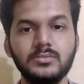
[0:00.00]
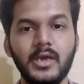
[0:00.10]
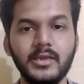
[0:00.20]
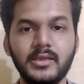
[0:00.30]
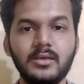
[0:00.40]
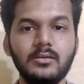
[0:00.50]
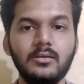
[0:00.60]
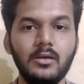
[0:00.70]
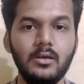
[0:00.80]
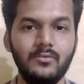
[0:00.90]
anything,
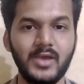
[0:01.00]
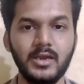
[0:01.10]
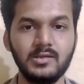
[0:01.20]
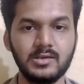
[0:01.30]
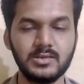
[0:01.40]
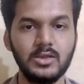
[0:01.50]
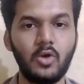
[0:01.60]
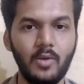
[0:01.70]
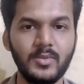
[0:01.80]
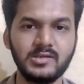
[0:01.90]
you can discuss in the
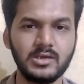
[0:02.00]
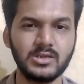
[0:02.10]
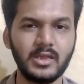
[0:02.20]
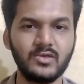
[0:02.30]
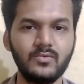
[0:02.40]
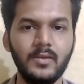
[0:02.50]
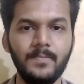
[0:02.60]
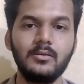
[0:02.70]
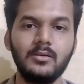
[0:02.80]
comment section as well.